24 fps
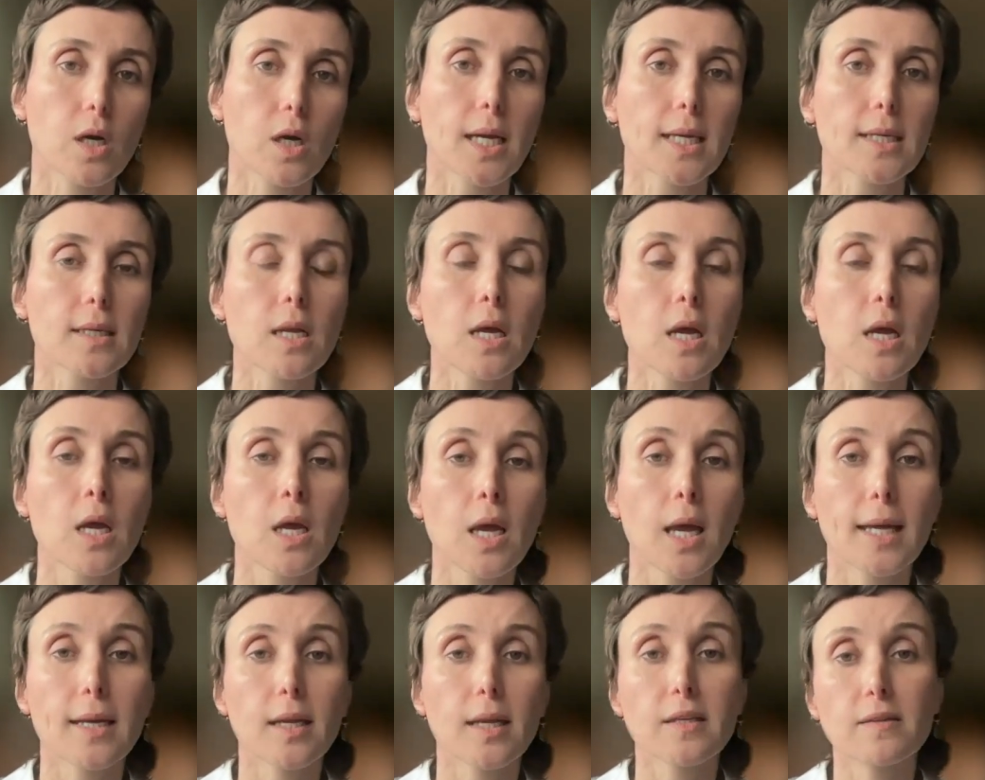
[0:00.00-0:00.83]
And
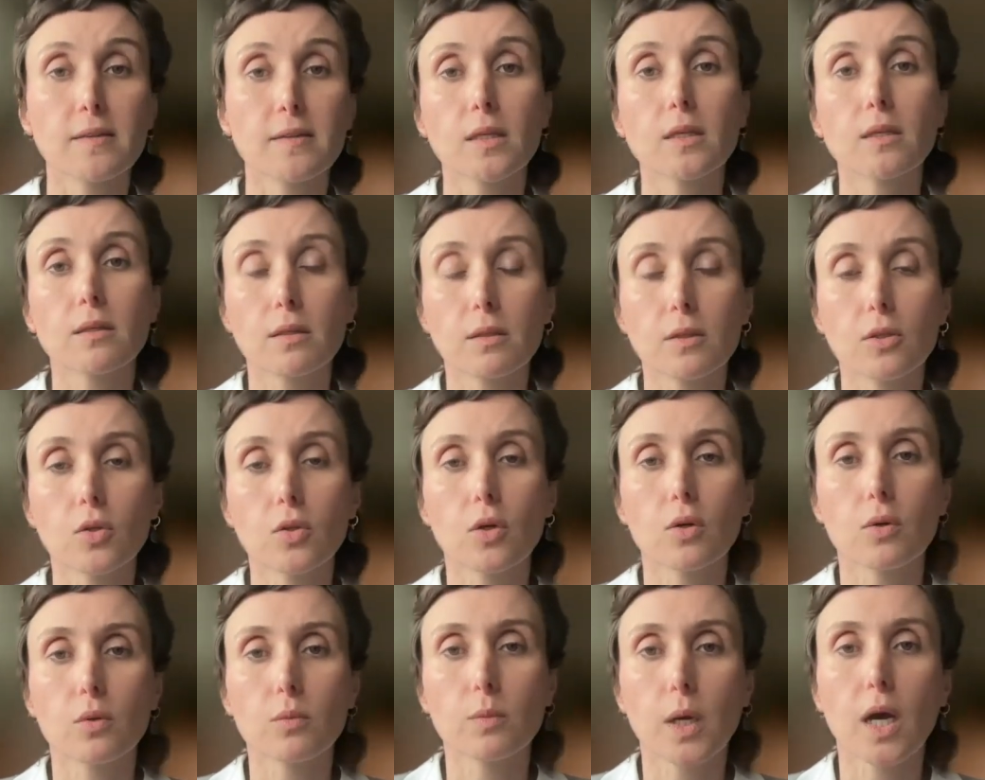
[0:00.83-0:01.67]
I think,
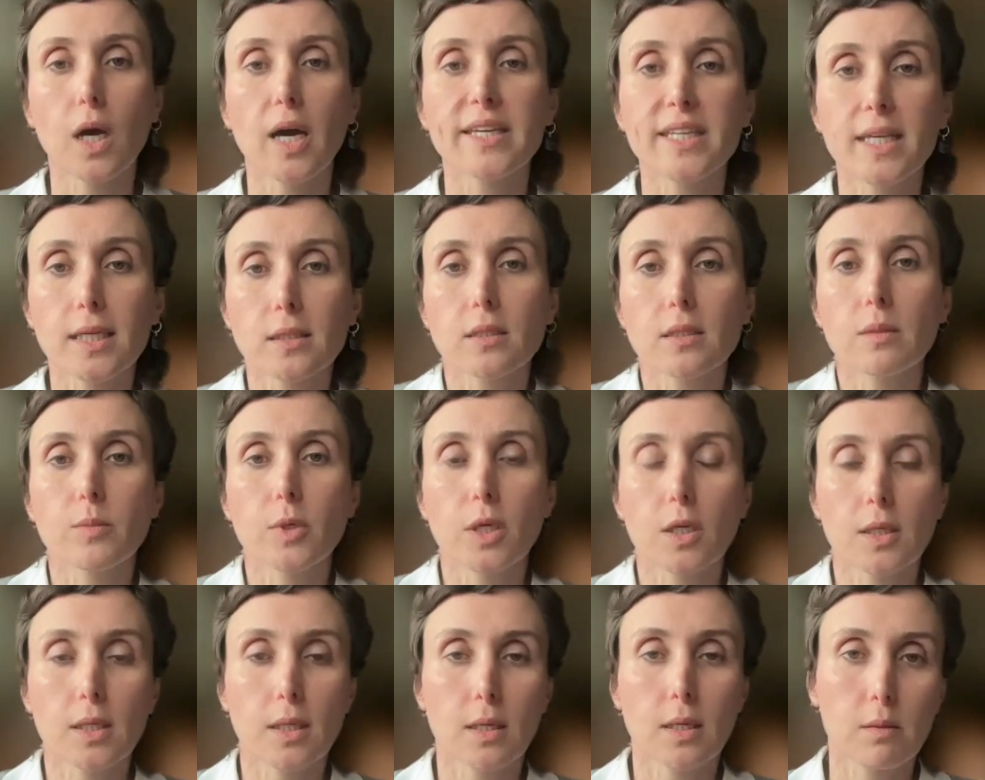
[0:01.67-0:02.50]

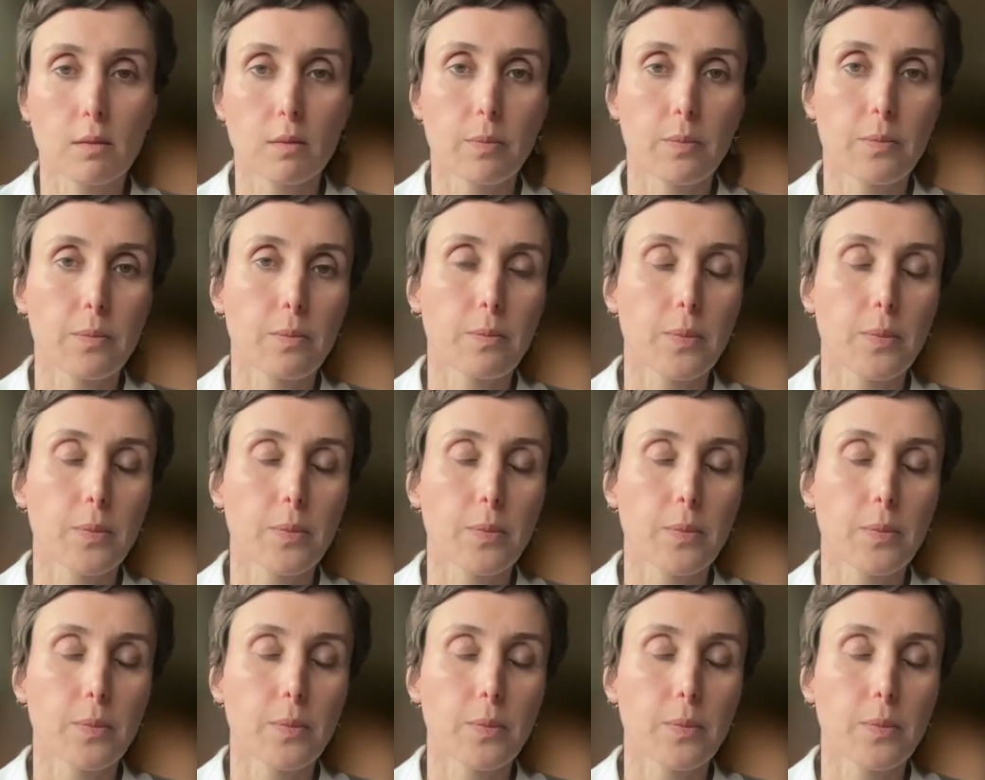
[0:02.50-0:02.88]
academia can